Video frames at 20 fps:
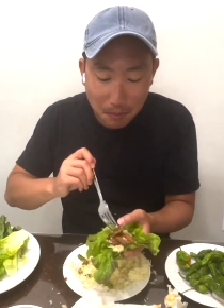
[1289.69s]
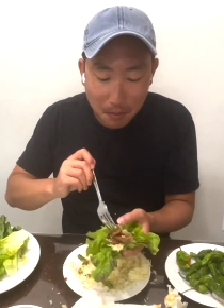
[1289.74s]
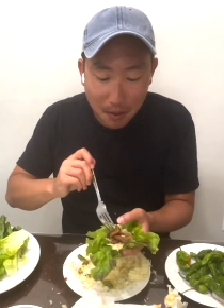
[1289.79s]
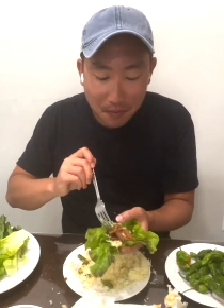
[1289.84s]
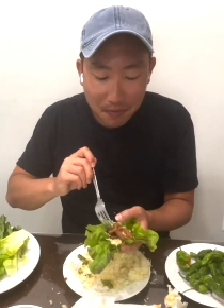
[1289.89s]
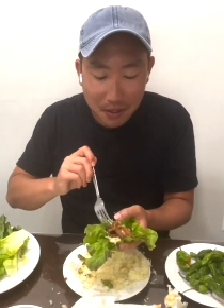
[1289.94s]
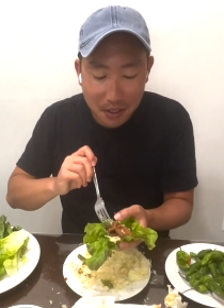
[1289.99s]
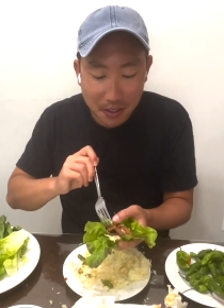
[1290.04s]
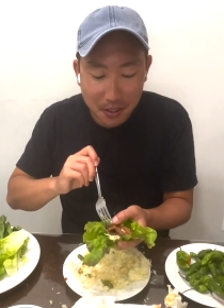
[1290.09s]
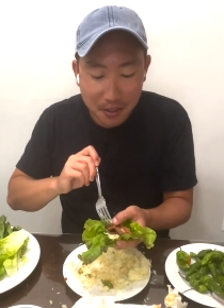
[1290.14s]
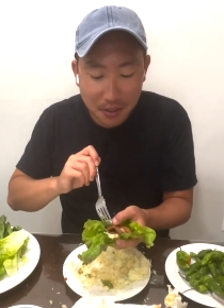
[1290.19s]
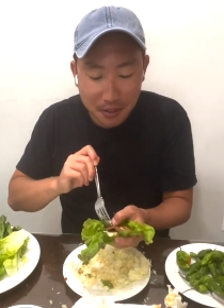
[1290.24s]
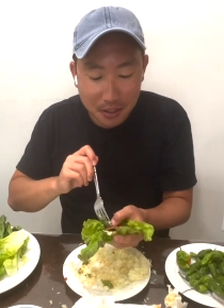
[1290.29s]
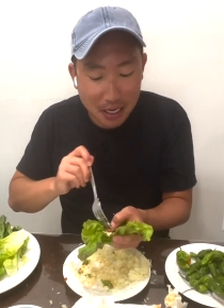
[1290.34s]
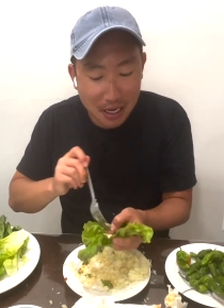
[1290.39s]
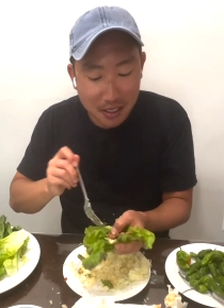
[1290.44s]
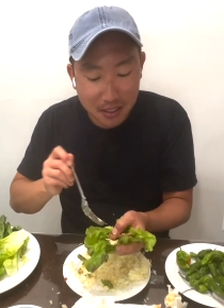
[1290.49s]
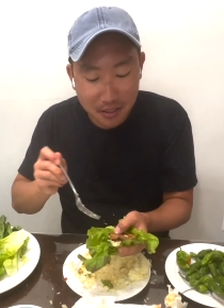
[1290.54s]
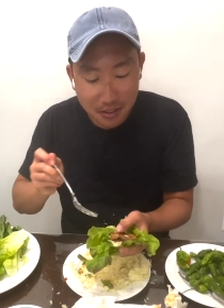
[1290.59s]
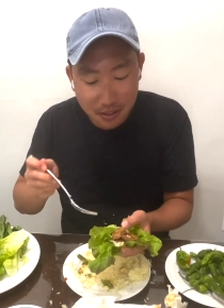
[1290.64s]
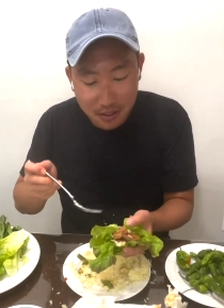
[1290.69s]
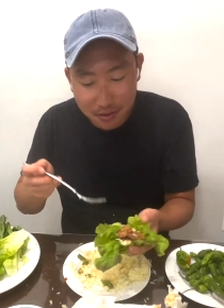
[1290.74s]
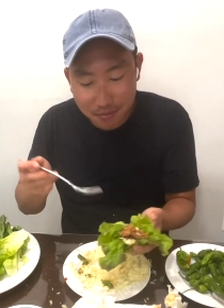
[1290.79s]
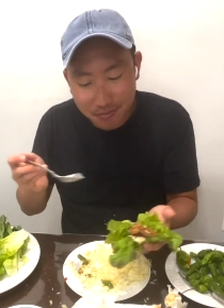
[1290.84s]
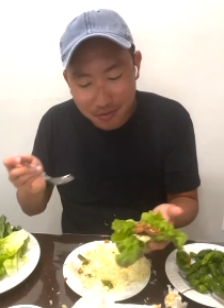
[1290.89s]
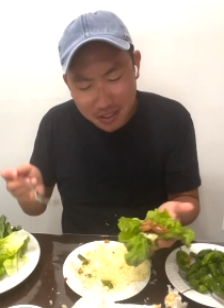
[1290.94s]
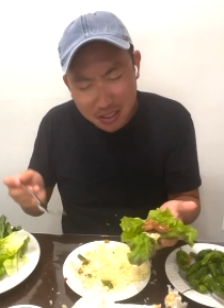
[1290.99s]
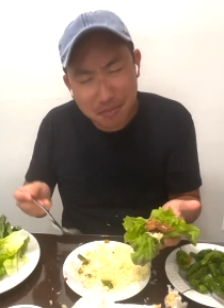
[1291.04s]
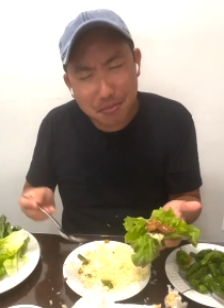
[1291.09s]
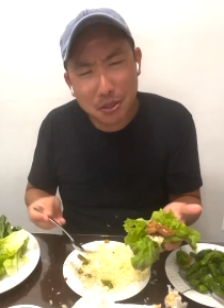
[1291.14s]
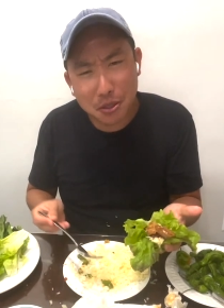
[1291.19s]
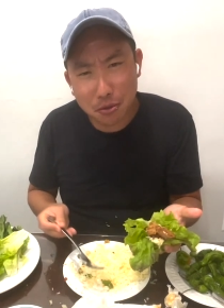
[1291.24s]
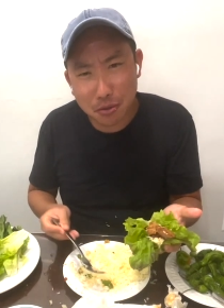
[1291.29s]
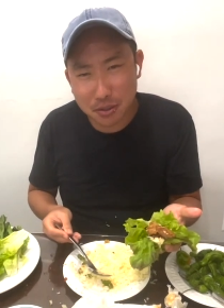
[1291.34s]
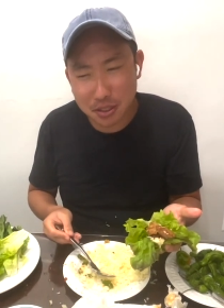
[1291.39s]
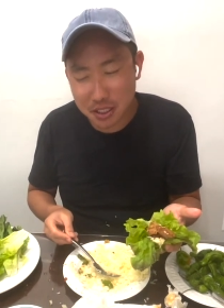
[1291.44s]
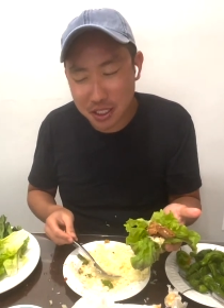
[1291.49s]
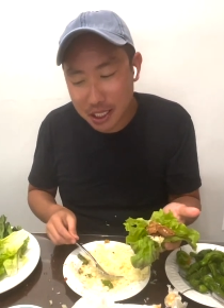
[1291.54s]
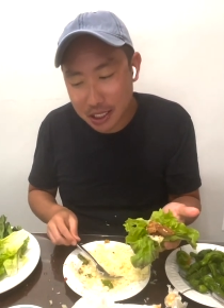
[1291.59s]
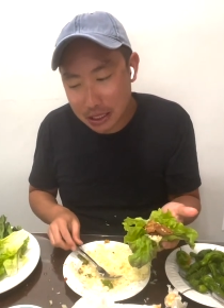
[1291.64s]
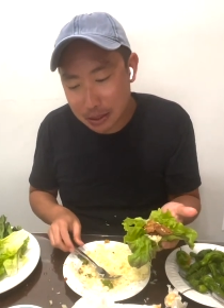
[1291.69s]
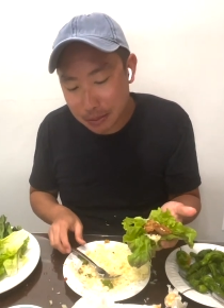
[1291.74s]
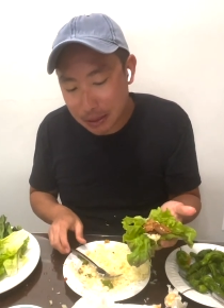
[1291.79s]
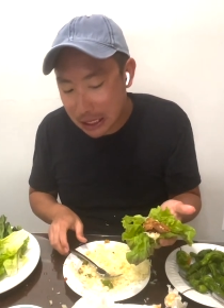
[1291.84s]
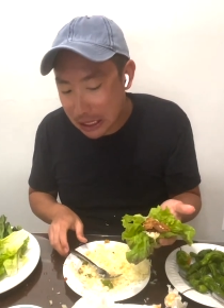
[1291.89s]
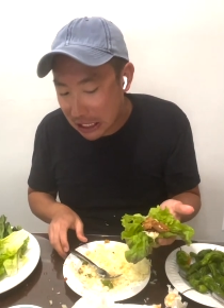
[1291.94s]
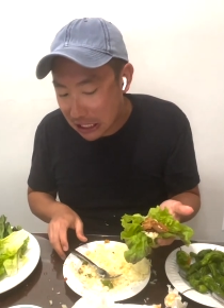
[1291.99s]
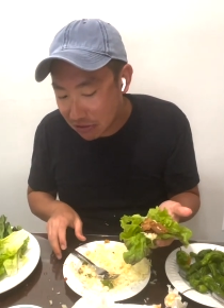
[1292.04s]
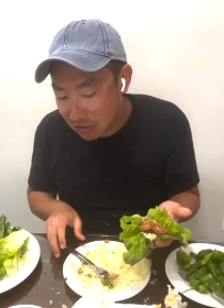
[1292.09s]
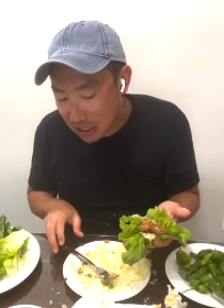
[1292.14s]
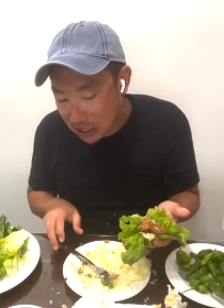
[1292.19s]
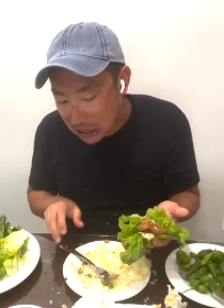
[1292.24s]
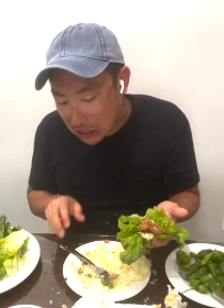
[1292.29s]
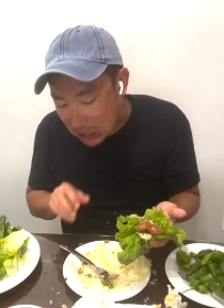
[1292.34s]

there's something called sesame leaves.